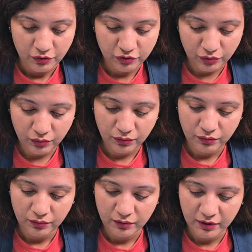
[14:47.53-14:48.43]

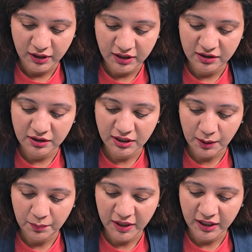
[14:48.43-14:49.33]
So, it is a
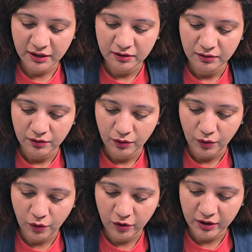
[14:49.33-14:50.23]
template
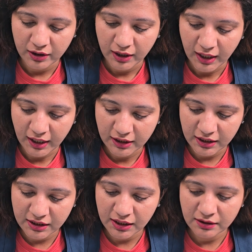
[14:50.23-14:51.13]
or
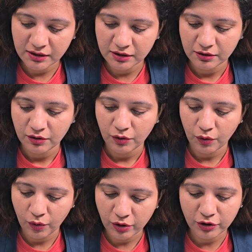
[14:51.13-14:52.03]
antisense
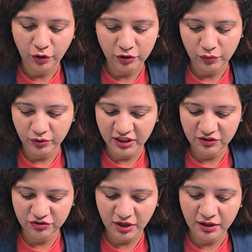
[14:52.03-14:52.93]
or non-coding
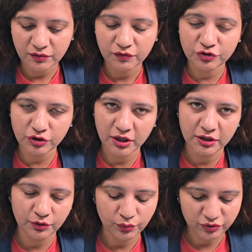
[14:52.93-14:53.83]
strand which
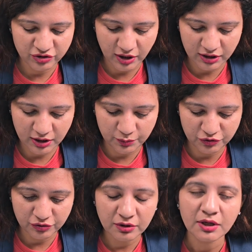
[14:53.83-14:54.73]
undergoes
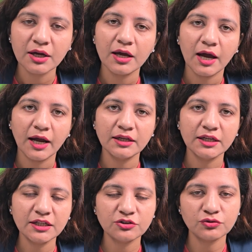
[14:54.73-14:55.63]
transcription and
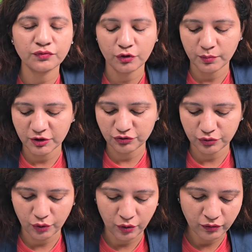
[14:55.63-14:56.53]
leads to
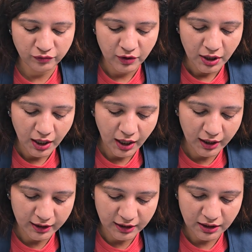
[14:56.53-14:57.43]
formation of
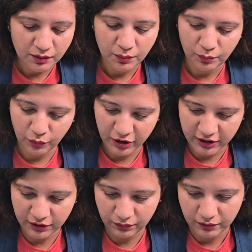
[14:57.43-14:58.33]
RNA
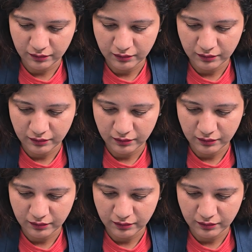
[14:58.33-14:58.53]
molecule.